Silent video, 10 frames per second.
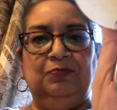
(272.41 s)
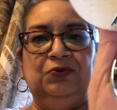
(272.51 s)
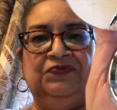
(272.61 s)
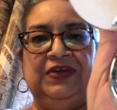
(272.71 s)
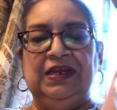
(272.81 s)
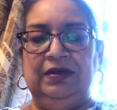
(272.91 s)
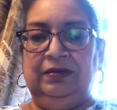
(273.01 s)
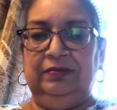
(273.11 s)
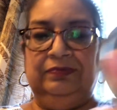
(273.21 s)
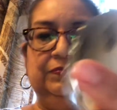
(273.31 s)
poofy there.
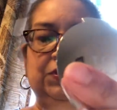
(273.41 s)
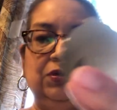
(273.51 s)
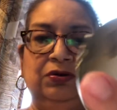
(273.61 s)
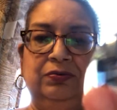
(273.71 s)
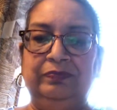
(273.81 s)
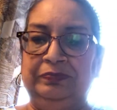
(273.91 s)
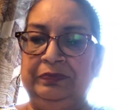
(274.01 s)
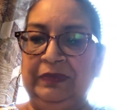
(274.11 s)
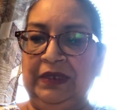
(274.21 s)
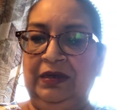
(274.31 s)
So
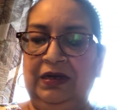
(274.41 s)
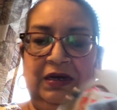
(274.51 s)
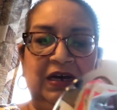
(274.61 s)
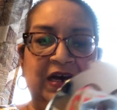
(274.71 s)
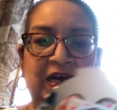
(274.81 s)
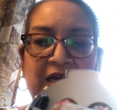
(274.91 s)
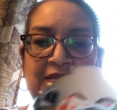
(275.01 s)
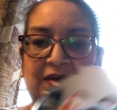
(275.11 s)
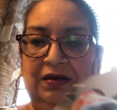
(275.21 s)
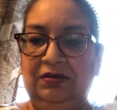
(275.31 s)
I
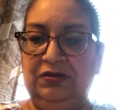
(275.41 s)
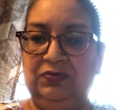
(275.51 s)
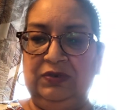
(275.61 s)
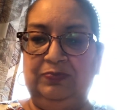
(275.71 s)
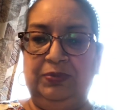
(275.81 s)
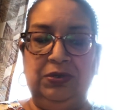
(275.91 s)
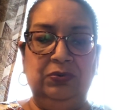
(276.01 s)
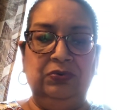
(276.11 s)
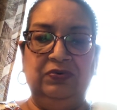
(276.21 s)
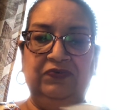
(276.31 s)
thought this was
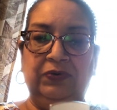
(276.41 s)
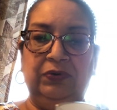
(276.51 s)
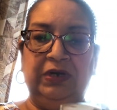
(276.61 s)
beautiful.